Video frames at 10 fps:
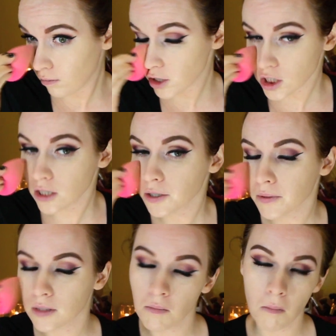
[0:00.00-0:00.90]
What shade are
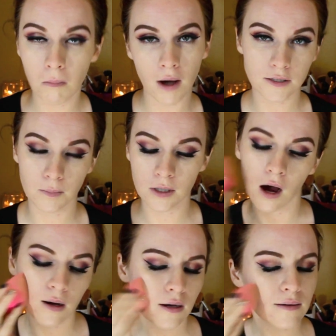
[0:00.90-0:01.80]
you in? Mont
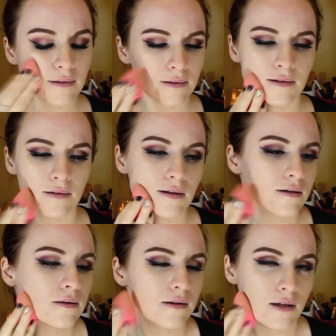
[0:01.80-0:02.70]
Blanc.
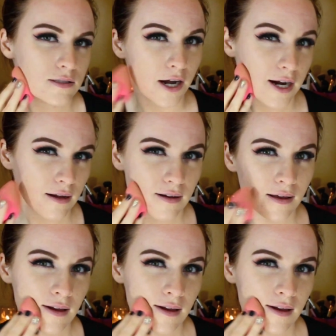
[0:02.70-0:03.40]
Sorry.